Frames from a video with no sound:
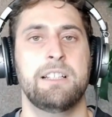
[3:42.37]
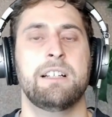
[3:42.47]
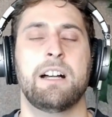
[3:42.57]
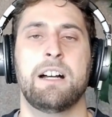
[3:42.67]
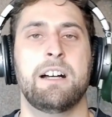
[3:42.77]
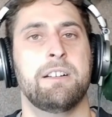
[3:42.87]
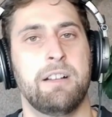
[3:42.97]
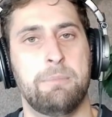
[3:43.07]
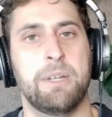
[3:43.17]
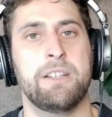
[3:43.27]

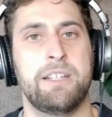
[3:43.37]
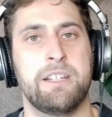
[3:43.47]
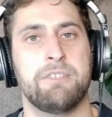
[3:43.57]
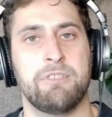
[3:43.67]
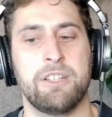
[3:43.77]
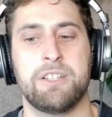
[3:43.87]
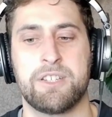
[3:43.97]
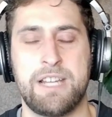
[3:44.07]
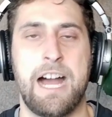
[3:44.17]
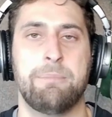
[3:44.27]
ability to really
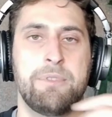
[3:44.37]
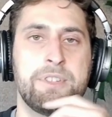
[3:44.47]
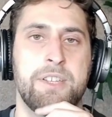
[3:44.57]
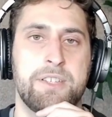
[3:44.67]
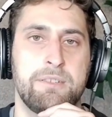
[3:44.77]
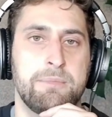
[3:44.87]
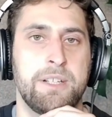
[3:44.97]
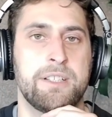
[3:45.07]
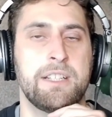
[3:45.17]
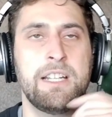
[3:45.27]
stop the system.